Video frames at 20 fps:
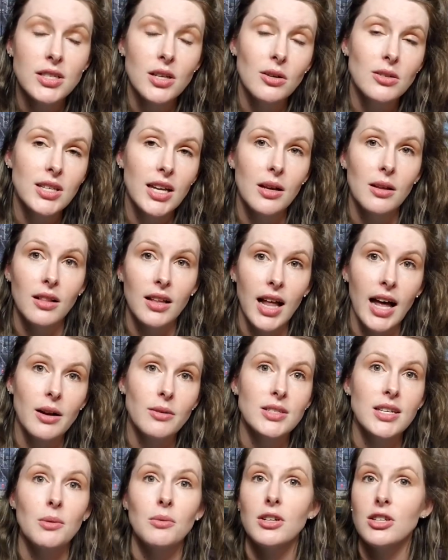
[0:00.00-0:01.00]
so I was able, glad I
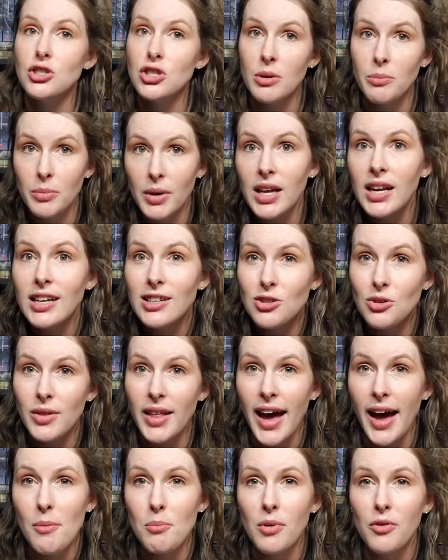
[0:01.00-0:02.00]
was able to jump in and do
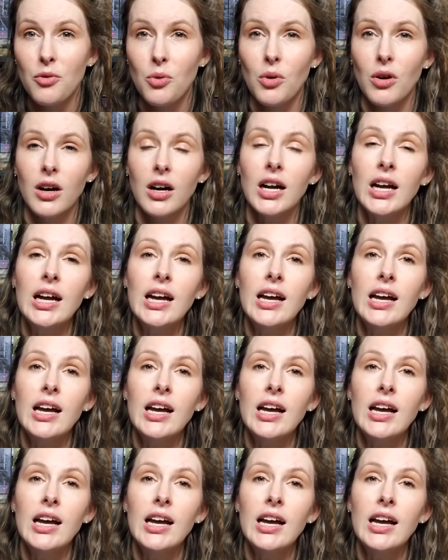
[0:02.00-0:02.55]
that before